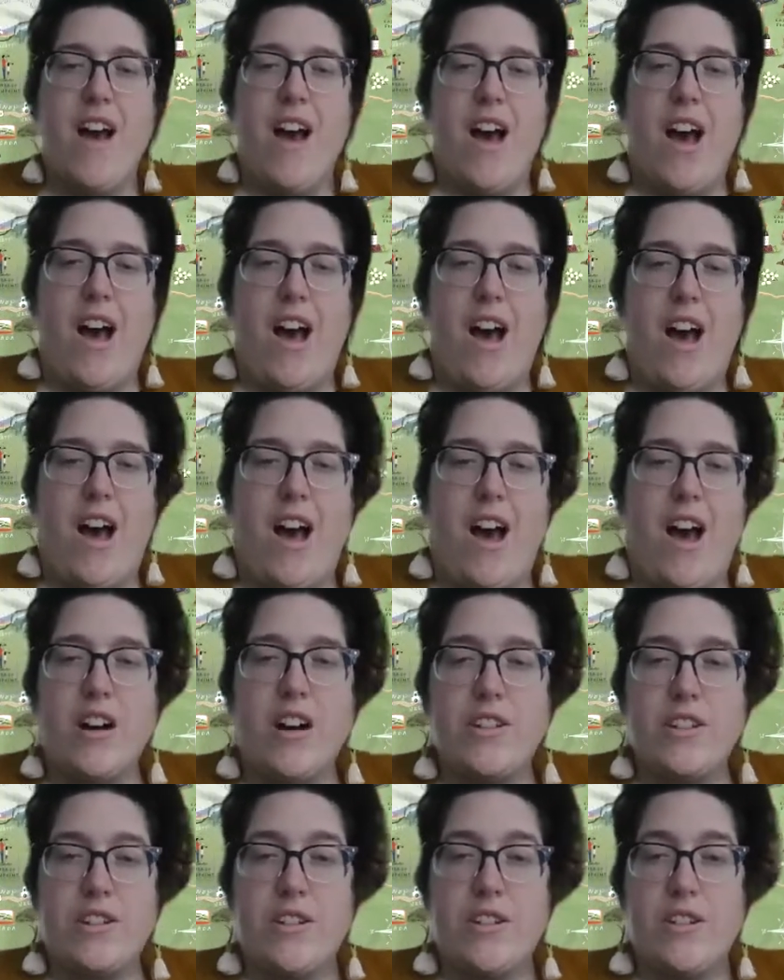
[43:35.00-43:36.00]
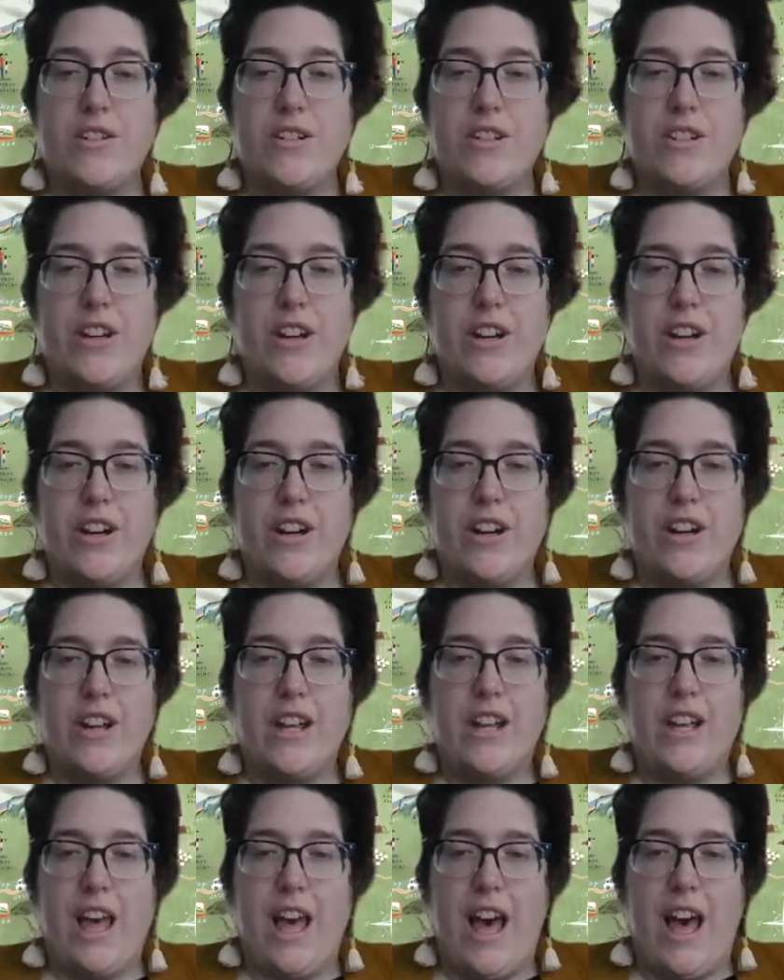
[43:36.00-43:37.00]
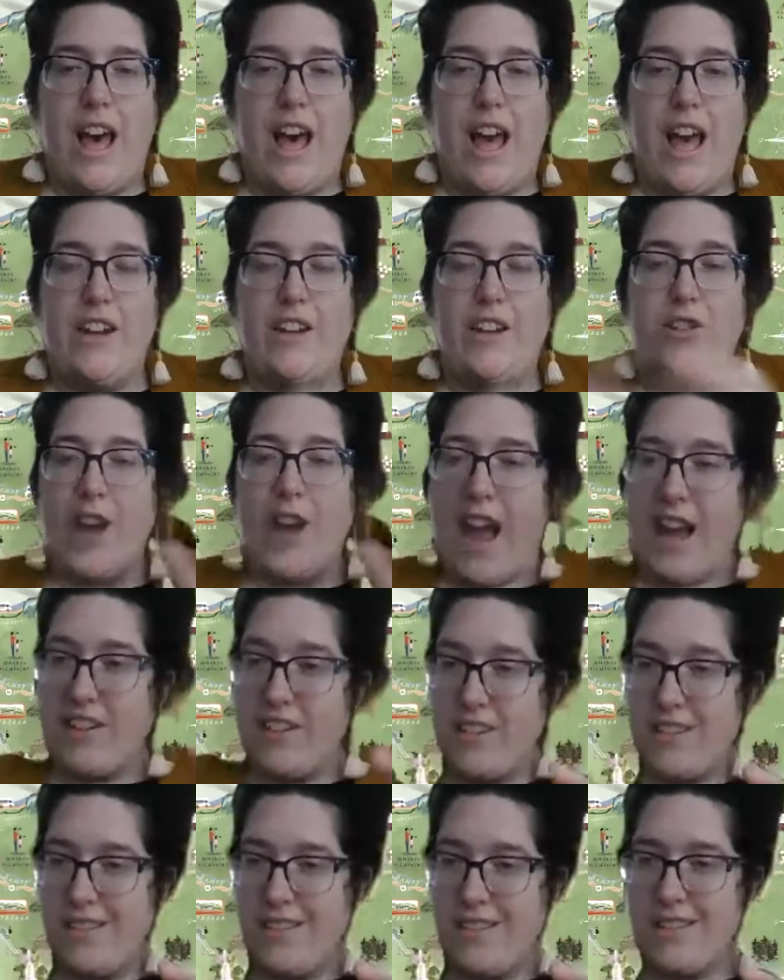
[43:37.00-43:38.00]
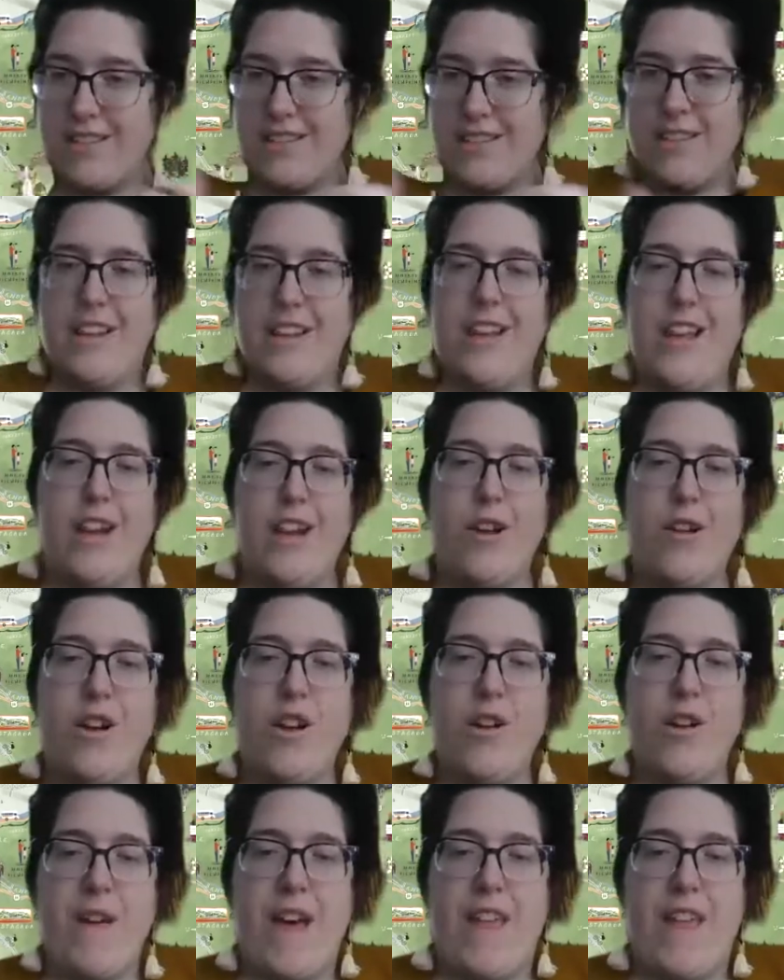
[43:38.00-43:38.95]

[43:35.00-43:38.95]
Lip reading: arts, culture, and attractions in a group,